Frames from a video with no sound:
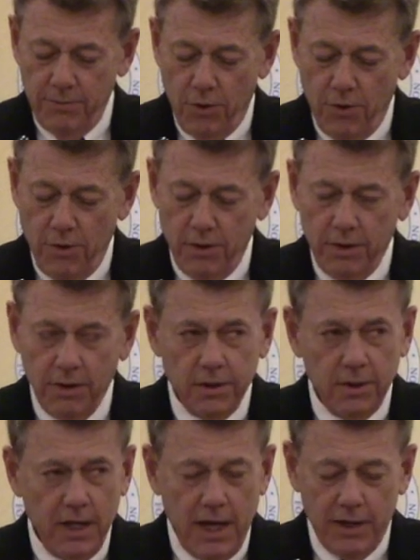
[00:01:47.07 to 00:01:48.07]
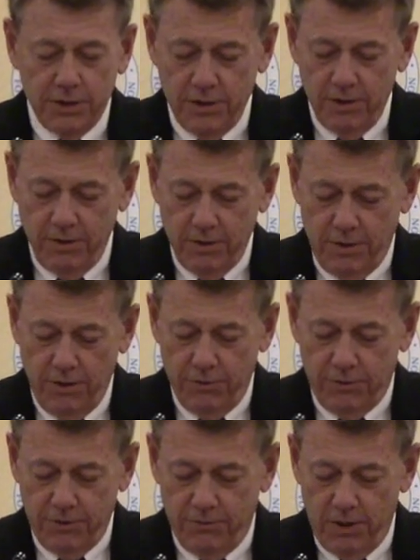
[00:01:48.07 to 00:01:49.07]
Bowl National
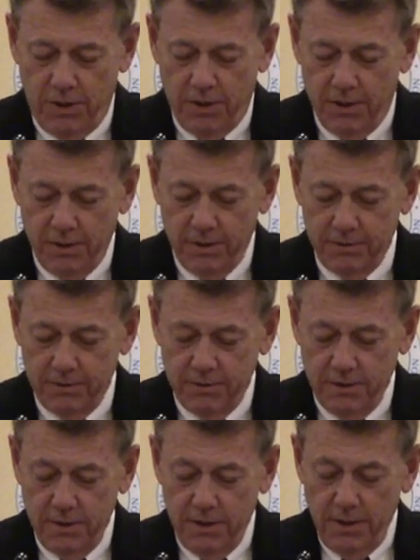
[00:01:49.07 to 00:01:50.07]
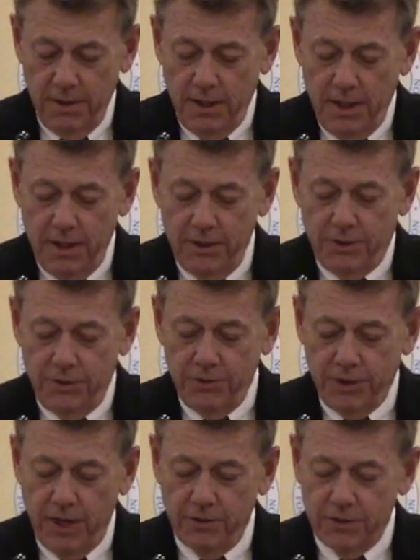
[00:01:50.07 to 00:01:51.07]
Coach of the Year. And in
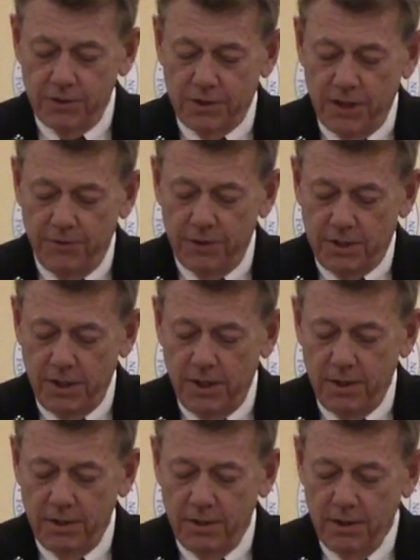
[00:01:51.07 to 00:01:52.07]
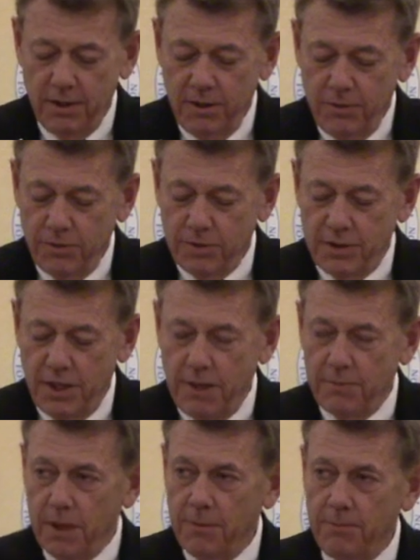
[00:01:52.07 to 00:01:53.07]
2017, was
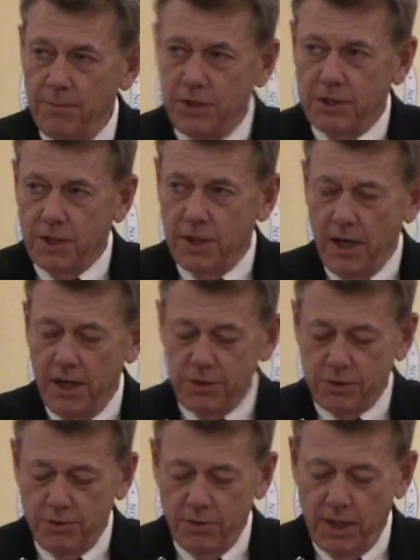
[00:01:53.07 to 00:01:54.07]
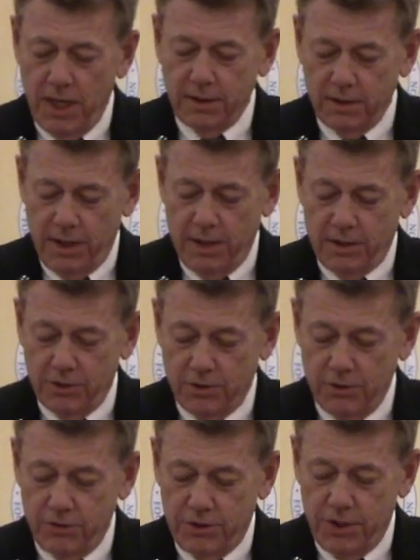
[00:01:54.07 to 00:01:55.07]
named the Michigan High School Athletic
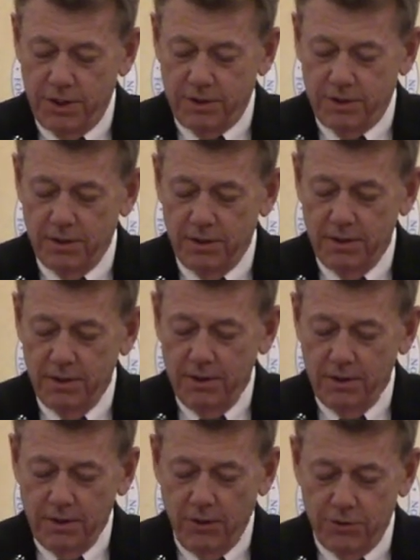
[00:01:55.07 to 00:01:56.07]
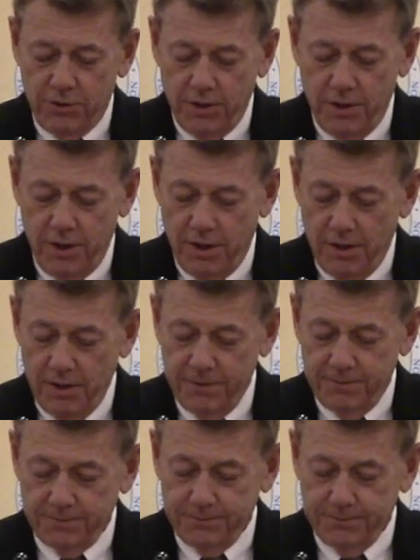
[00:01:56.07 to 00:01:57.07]
Association Coach of the
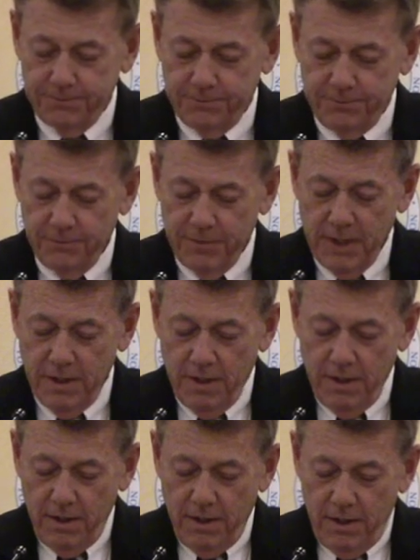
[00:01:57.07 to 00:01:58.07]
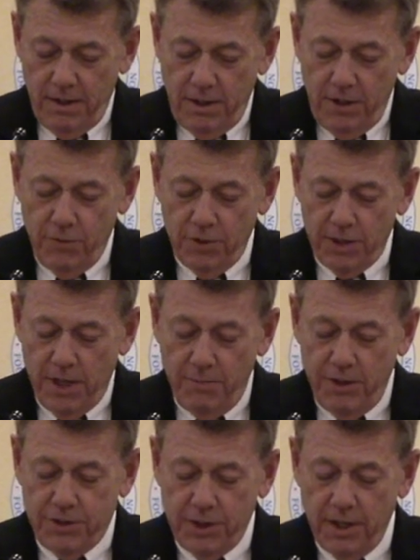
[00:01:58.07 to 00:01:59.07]
Year. He was a
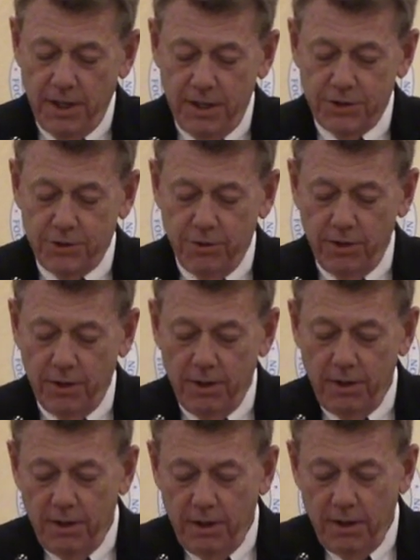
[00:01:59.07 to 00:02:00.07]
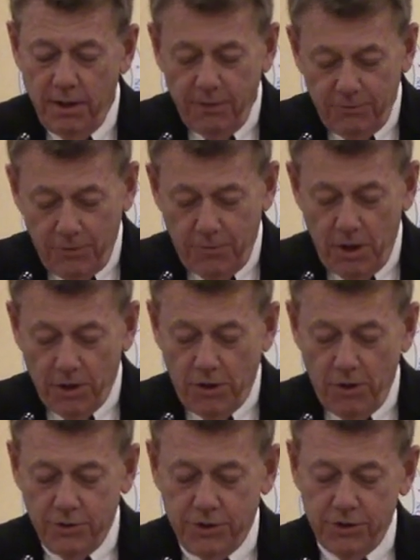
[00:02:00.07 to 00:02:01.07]
Michigan High School Football
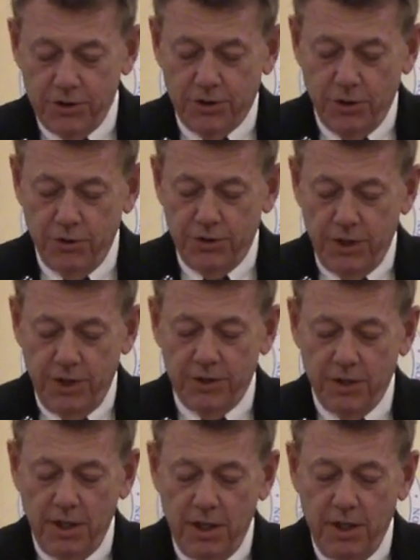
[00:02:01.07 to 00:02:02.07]
Coaches Association